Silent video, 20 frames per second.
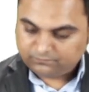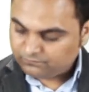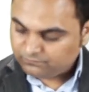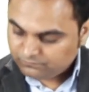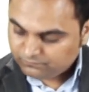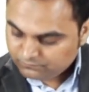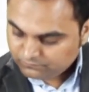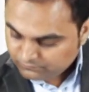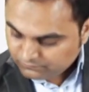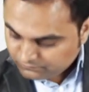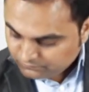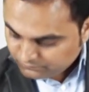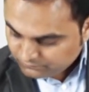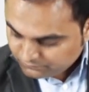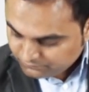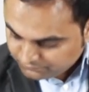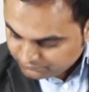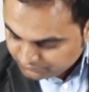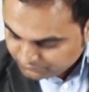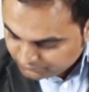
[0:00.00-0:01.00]

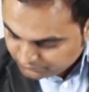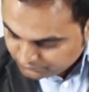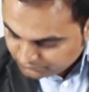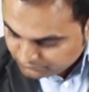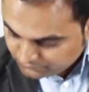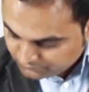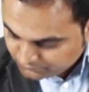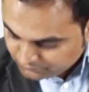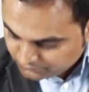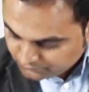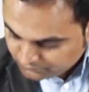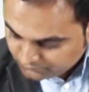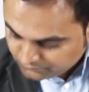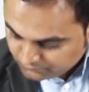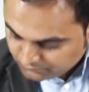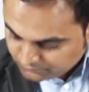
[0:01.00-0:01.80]
(silence)